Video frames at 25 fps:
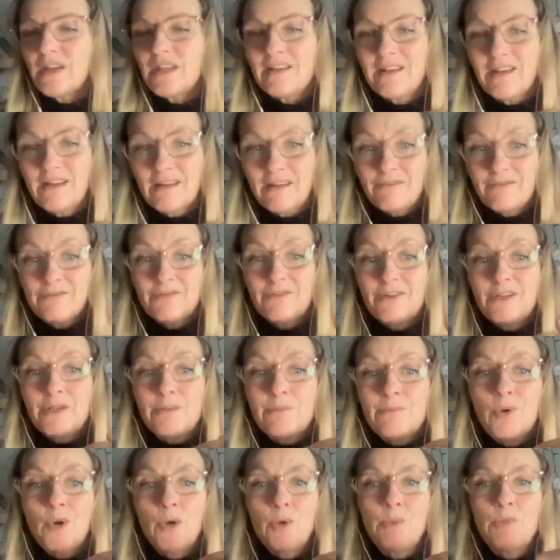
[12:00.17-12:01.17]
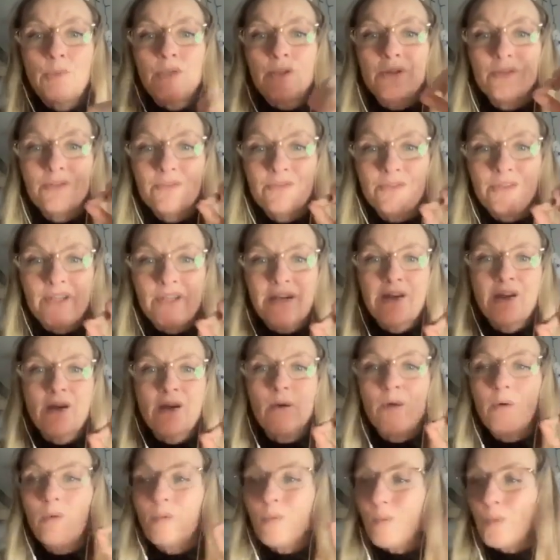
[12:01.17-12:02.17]
in every moment of
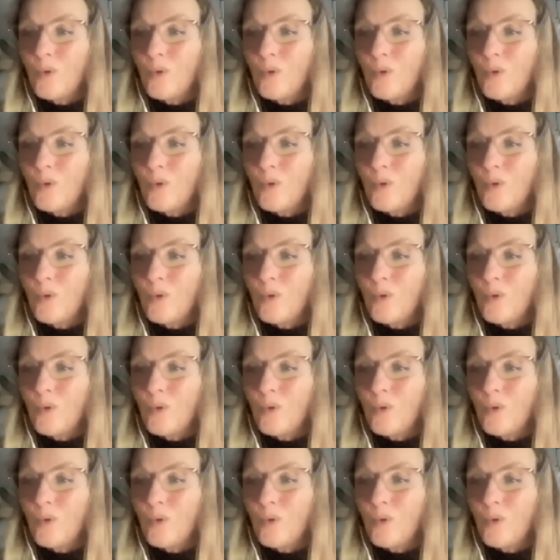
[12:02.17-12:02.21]
now,